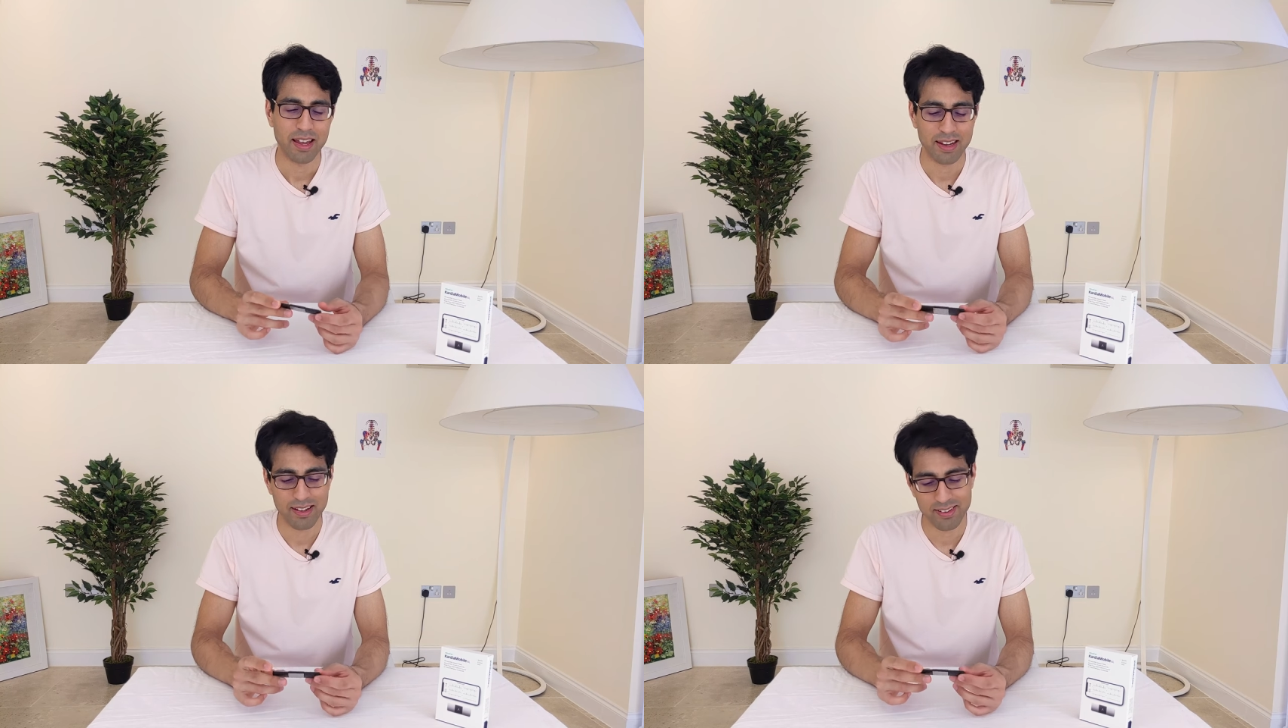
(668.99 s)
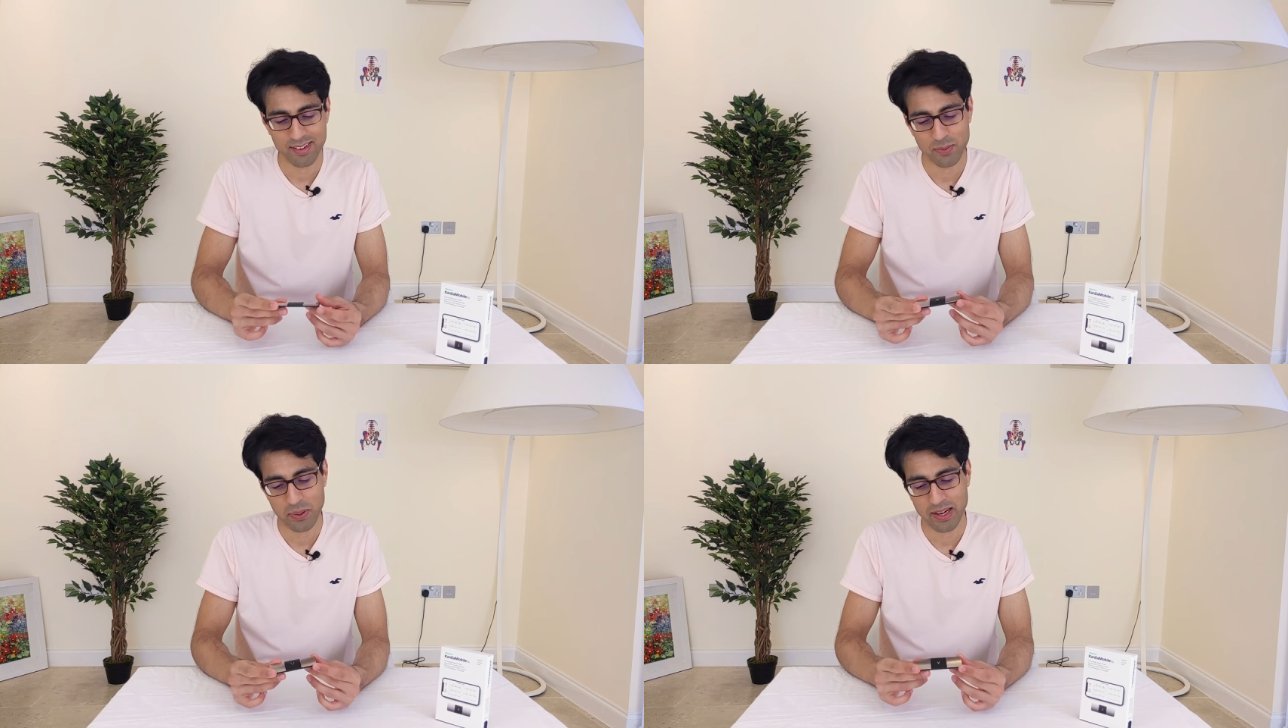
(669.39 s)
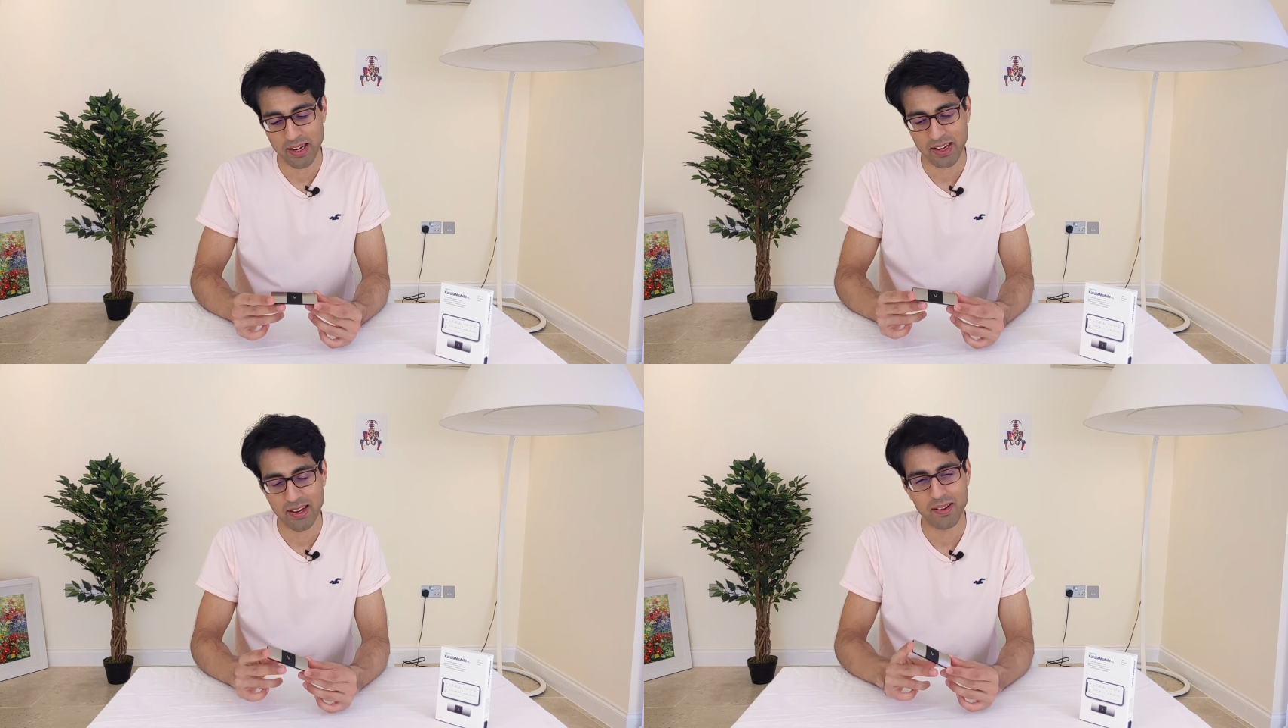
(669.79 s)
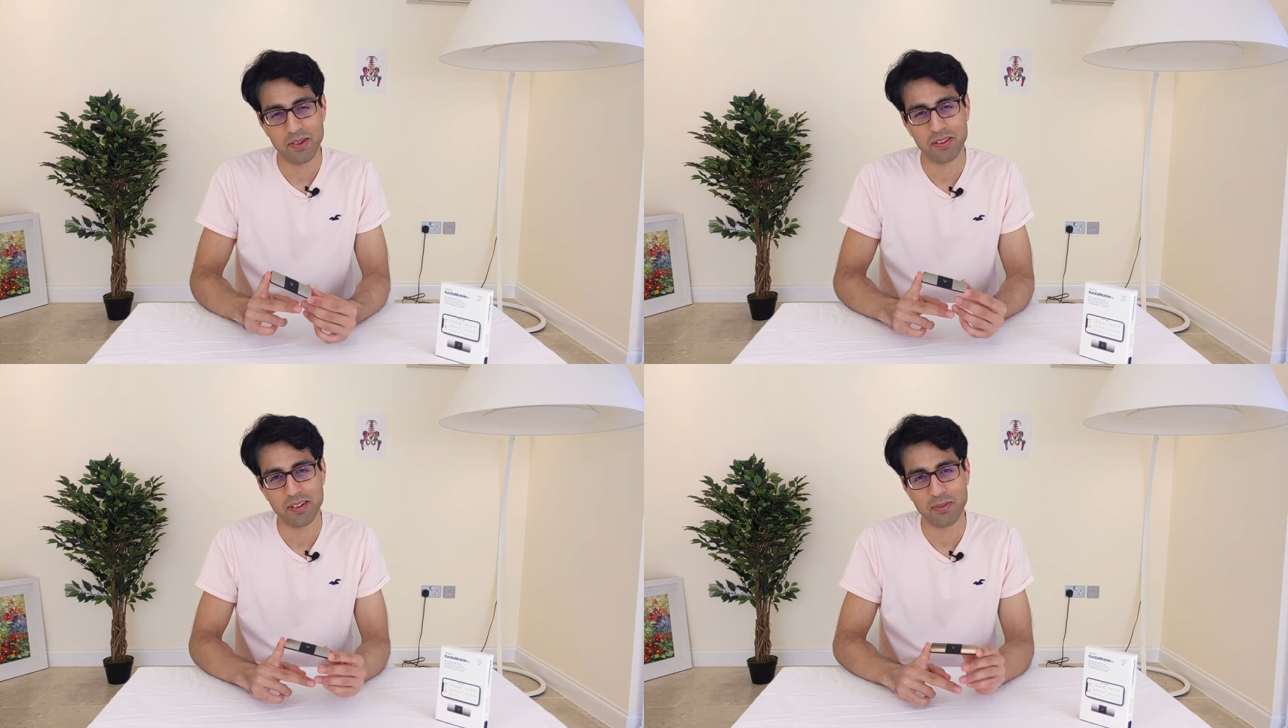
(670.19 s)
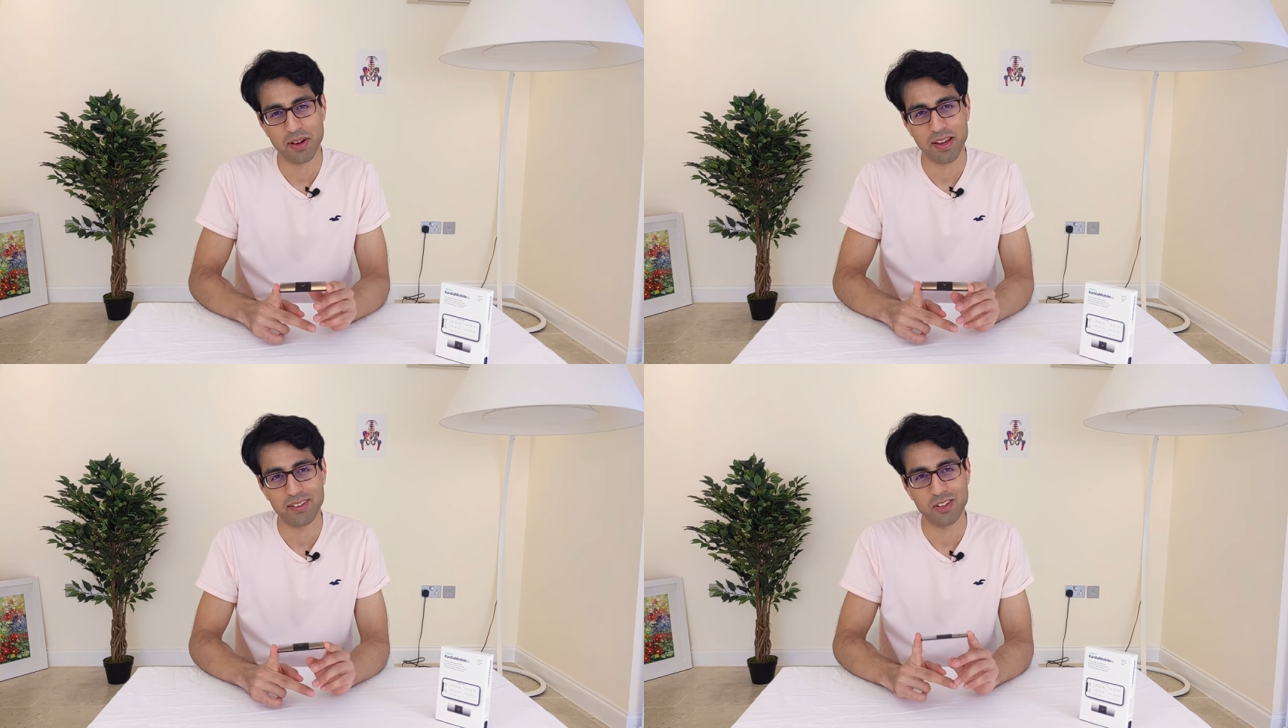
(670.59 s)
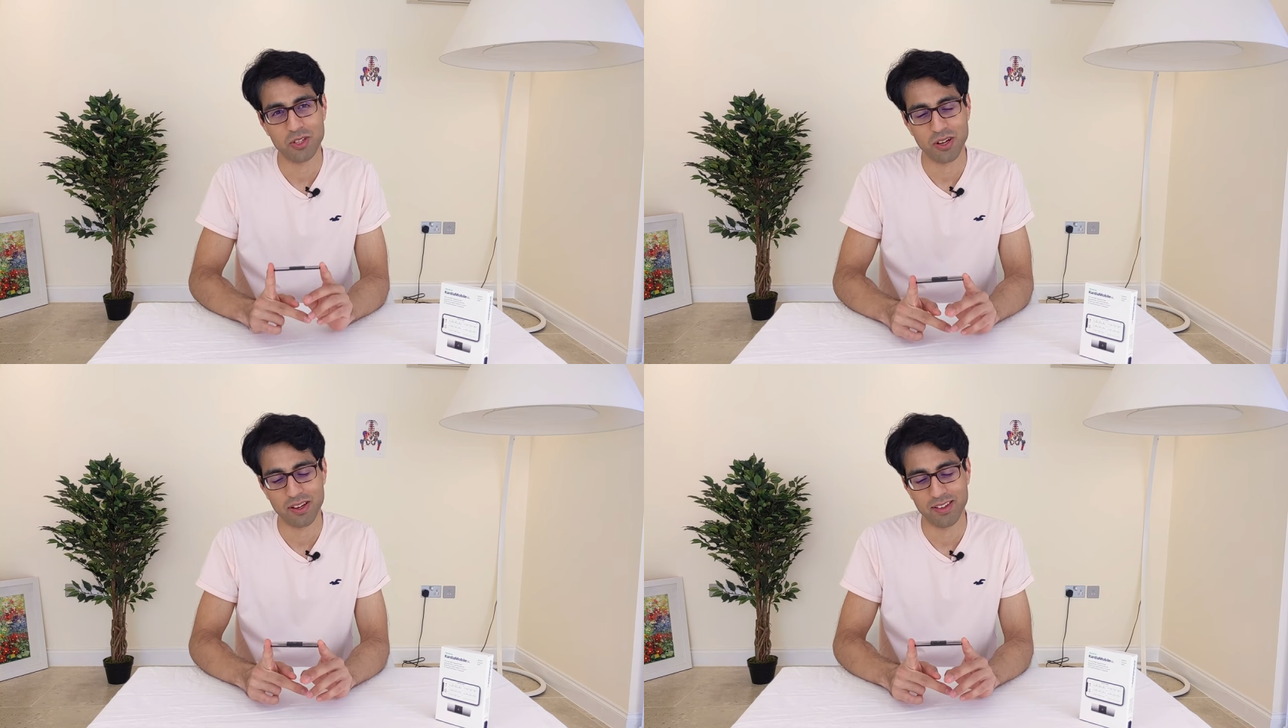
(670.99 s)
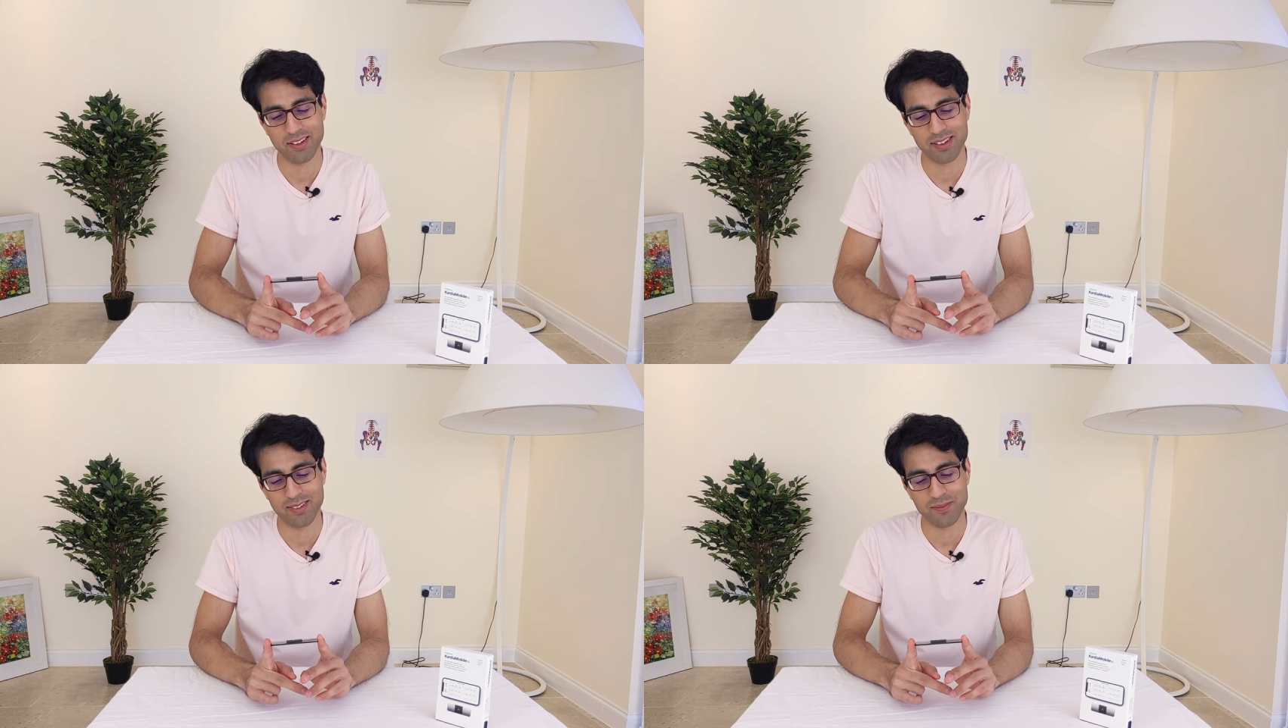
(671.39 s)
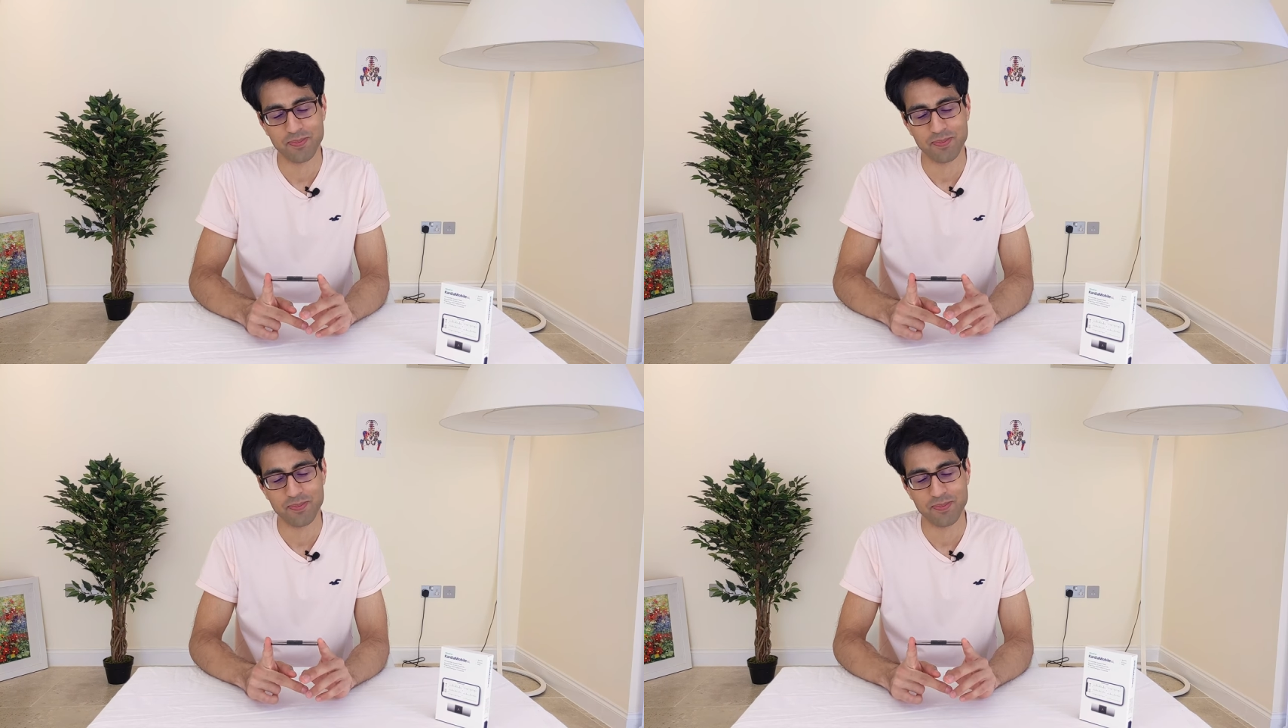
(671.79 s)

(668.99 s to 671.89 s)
And this is where this device shines.